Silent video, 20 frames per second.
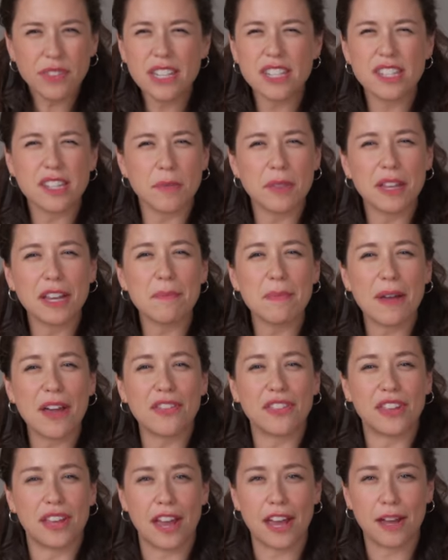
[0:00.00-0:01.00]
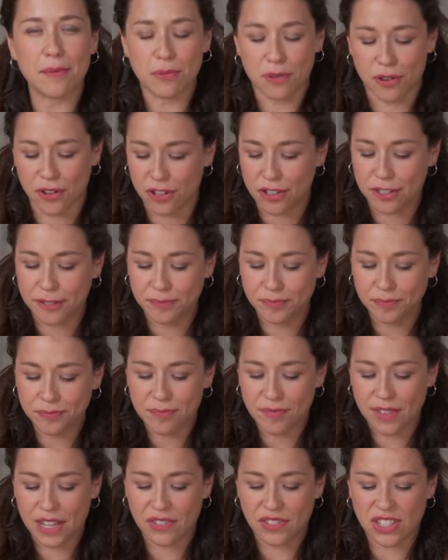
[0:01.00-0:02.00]
something about the apricot
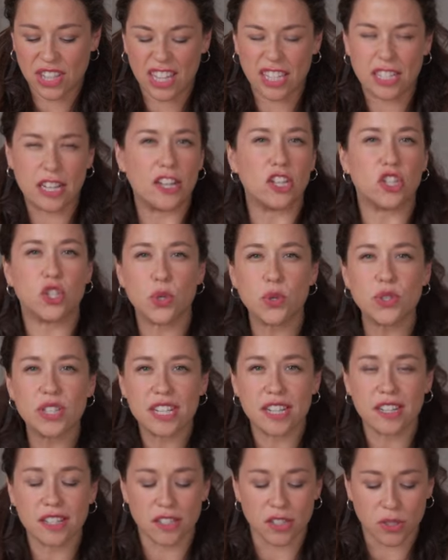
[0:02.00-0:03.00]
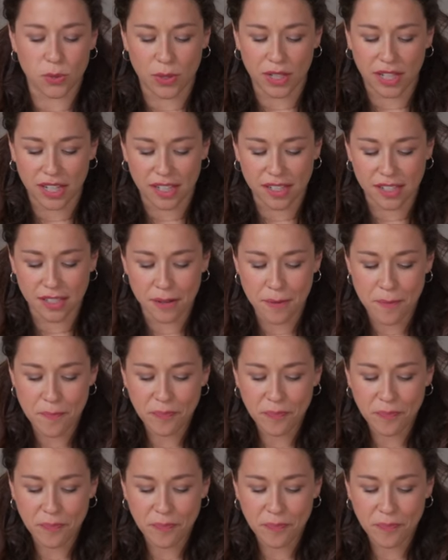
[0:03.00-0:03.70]
gives it this like juiciness and sweetness.